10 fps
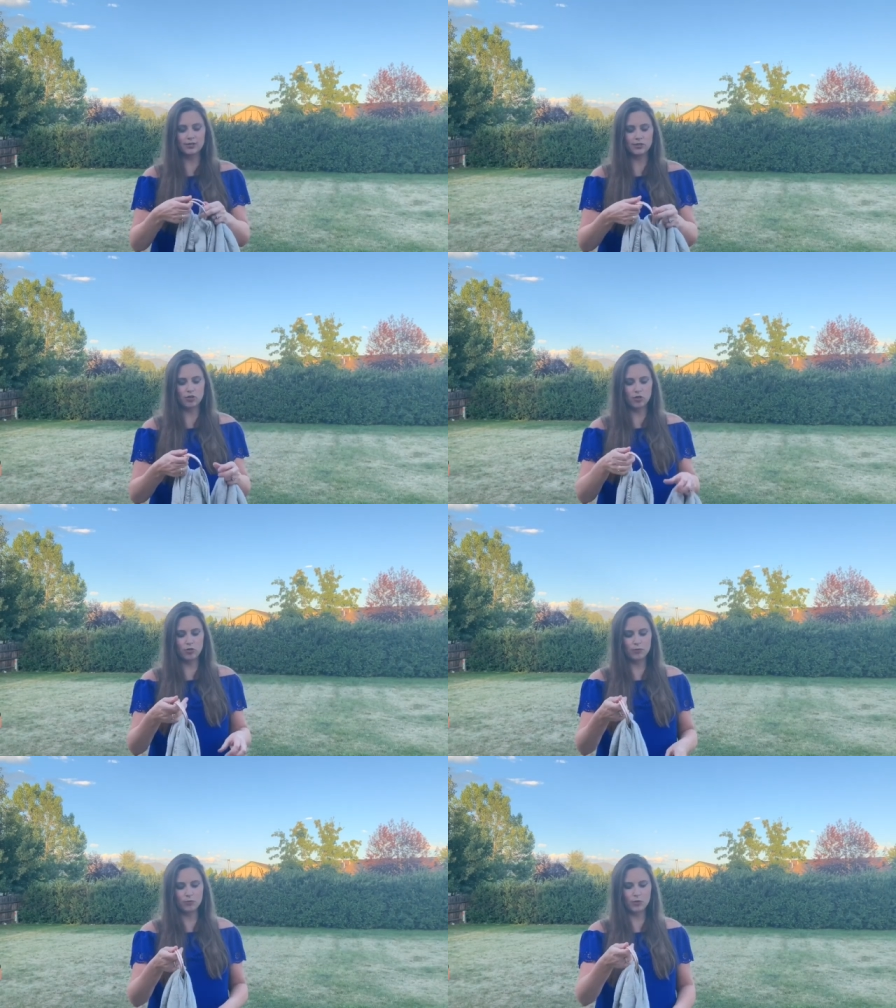
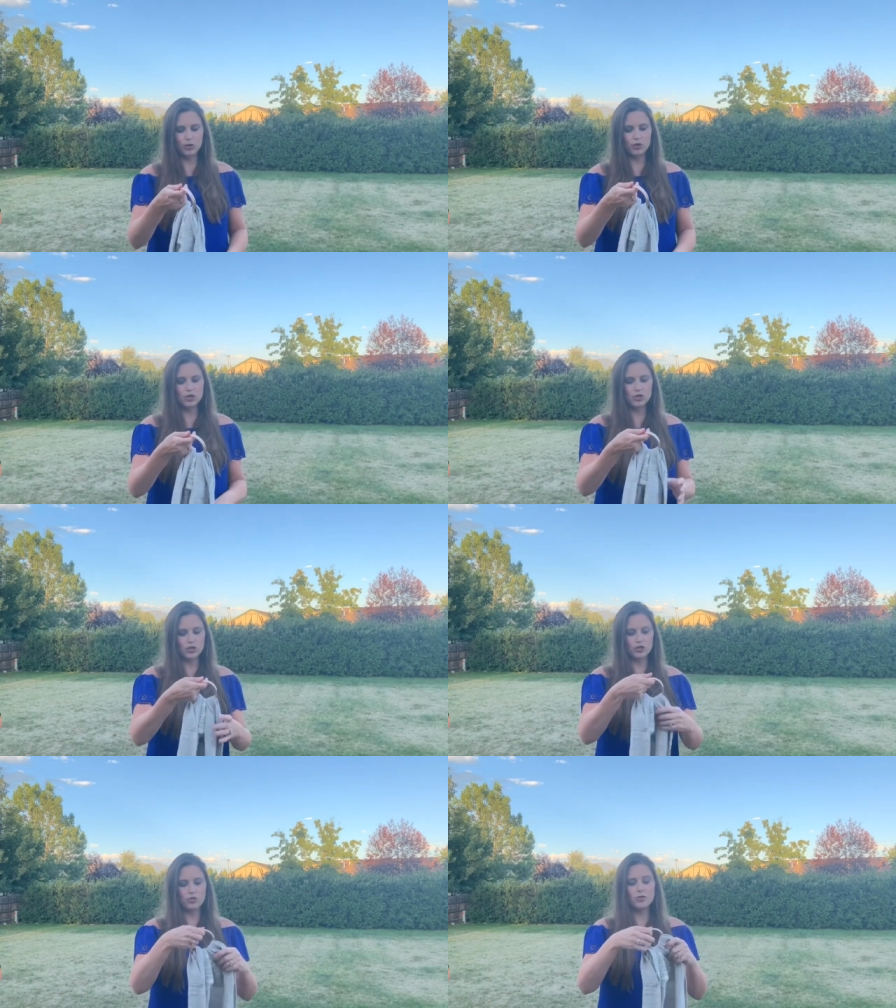So what you're gonna
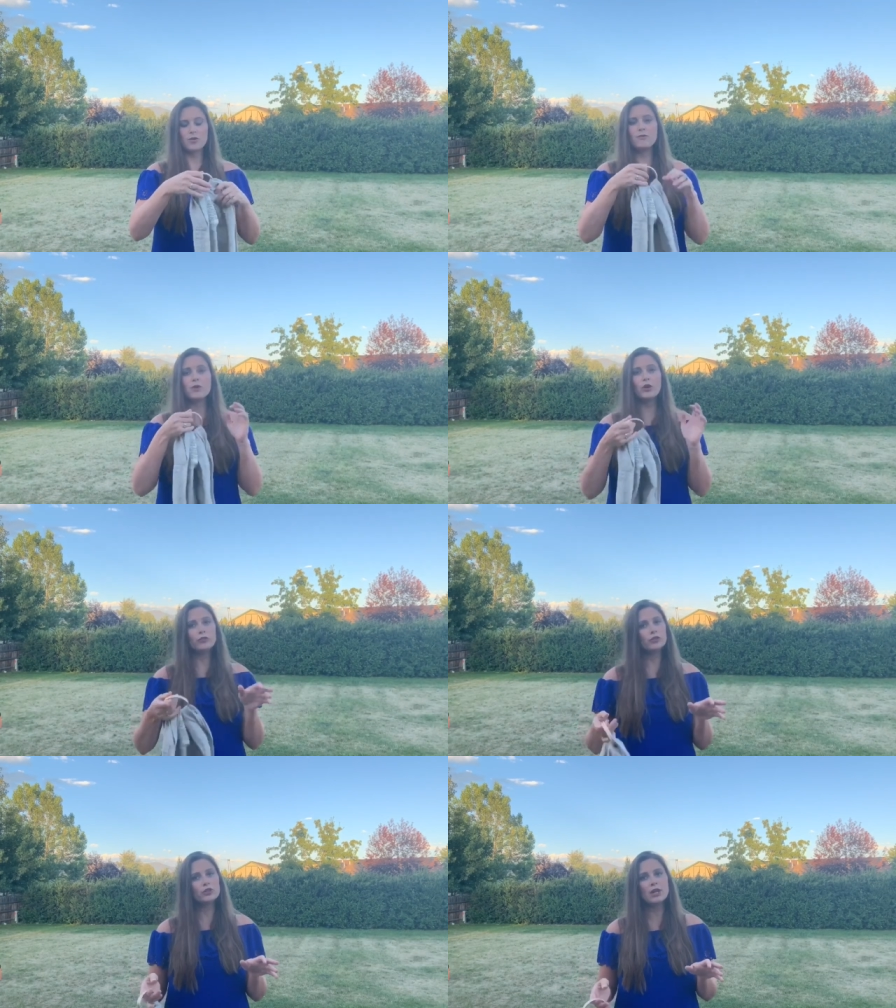do the very
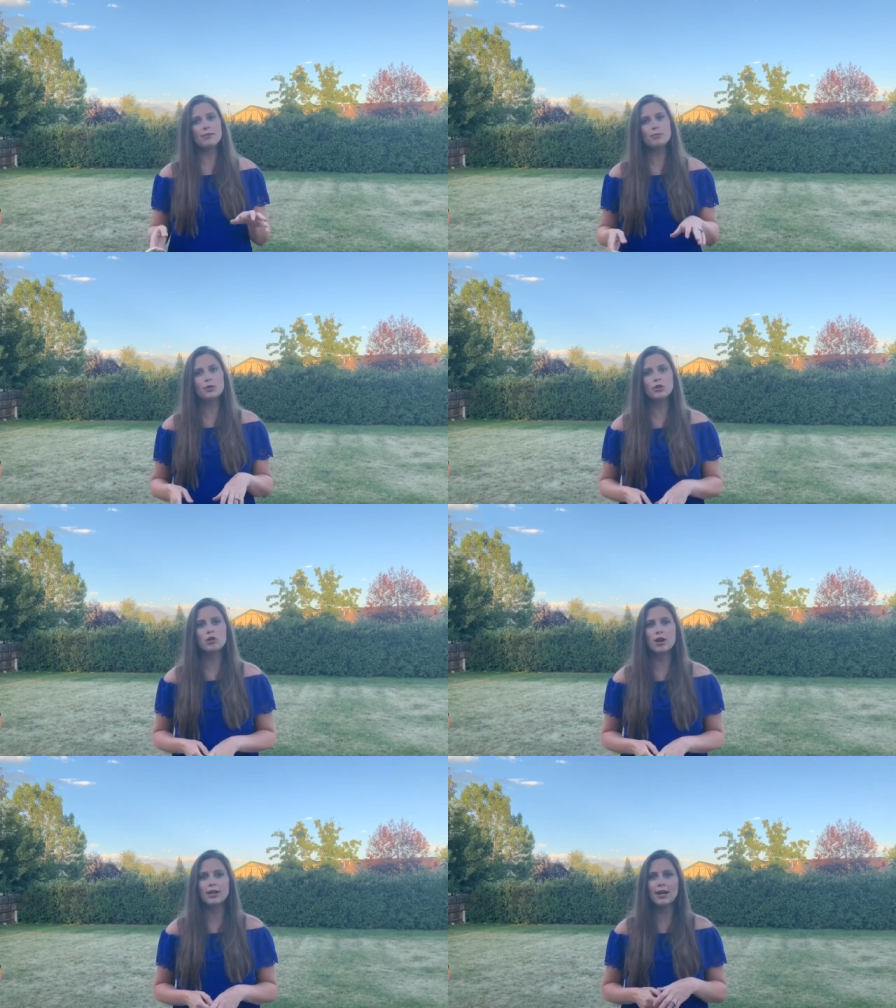first time you put it
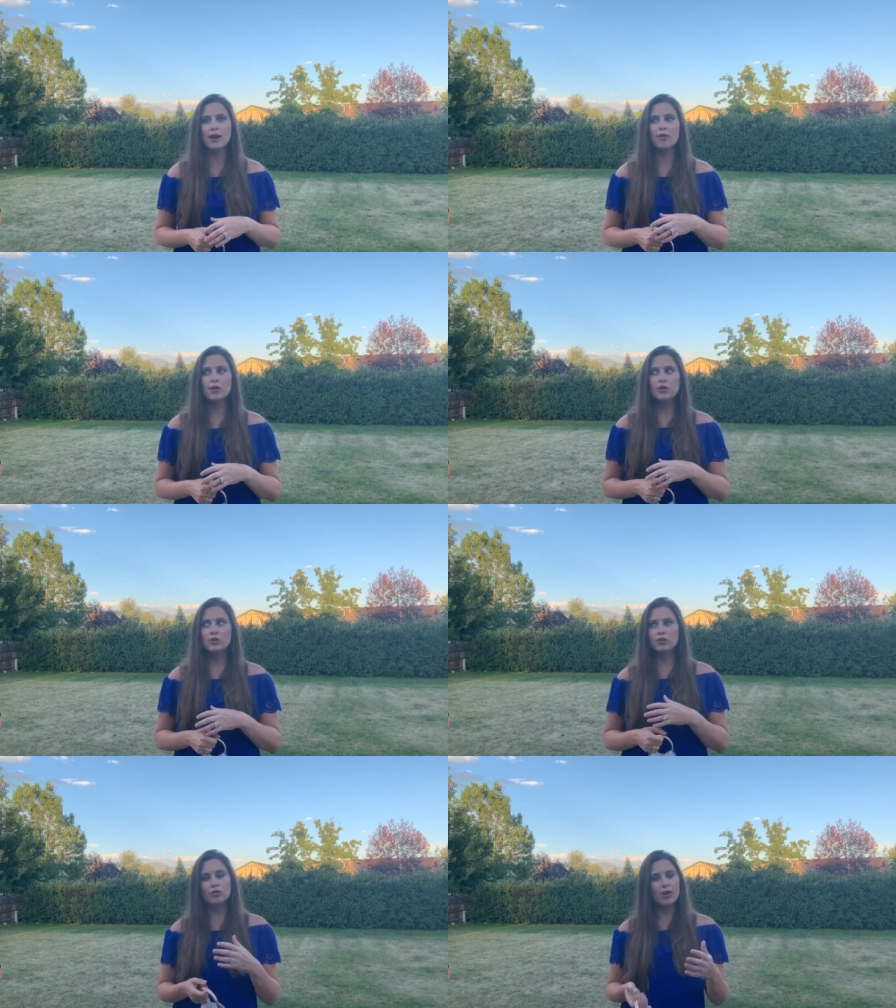on, now
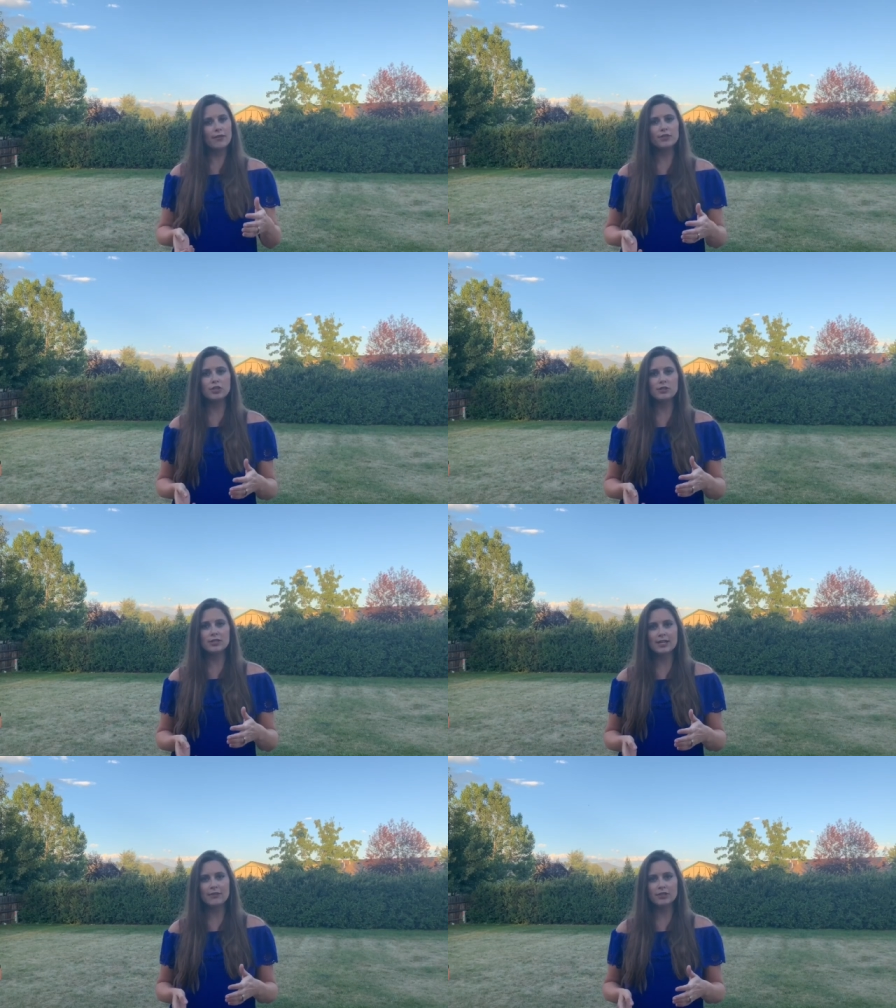you don't have to do
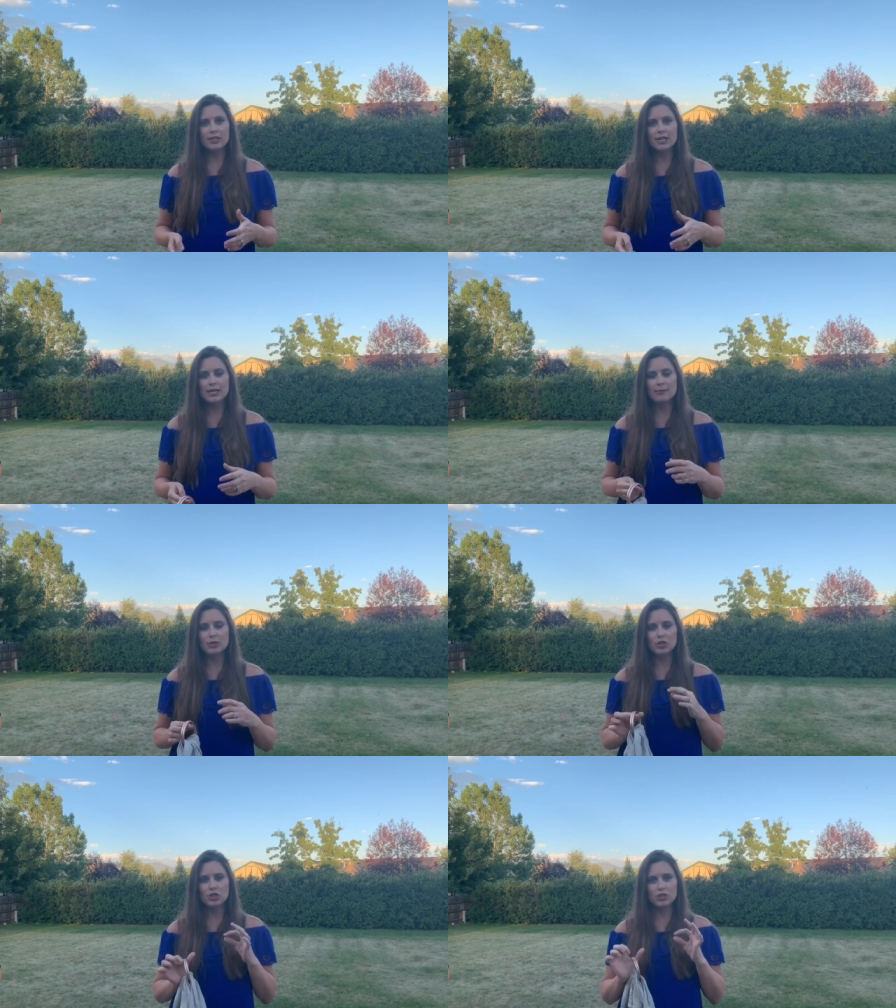this every time,
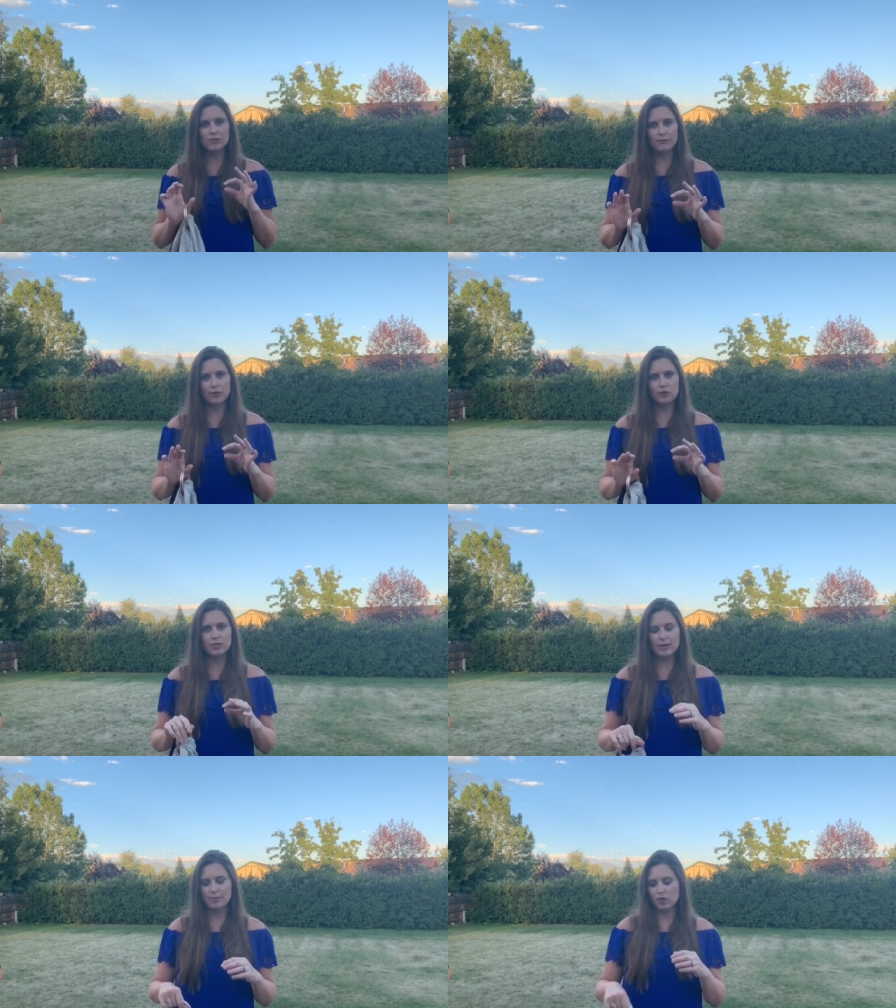this is just the first
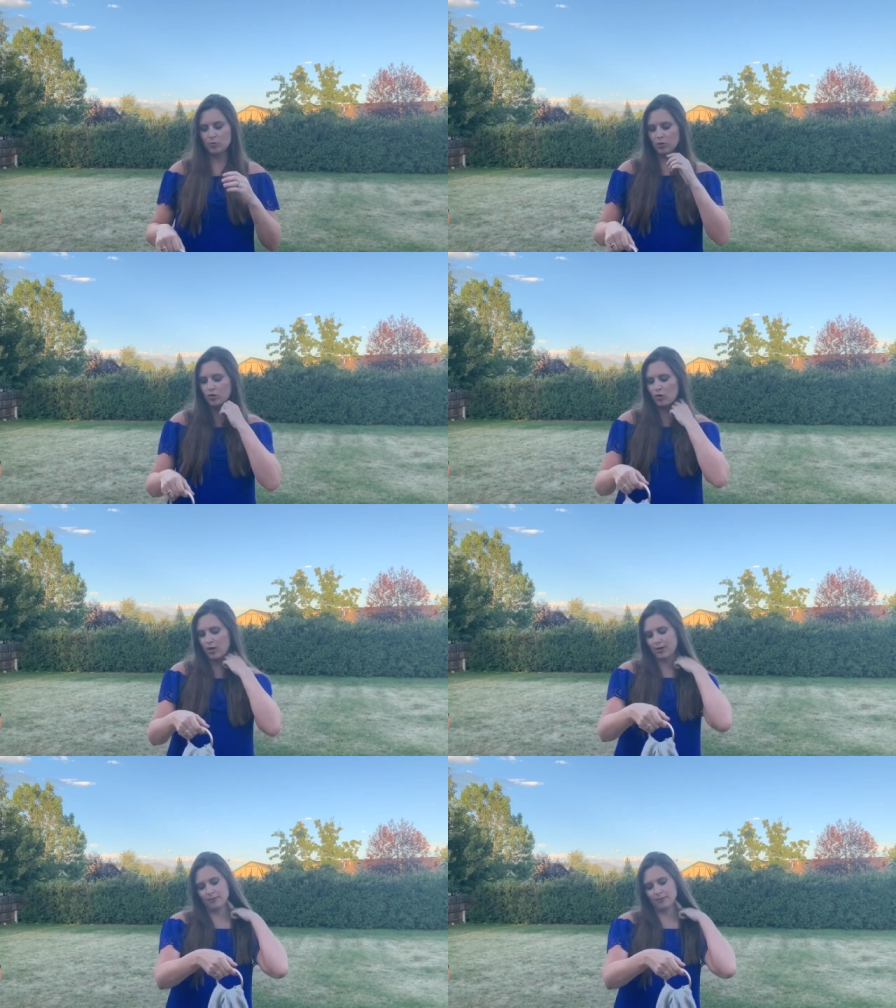time that you put it on,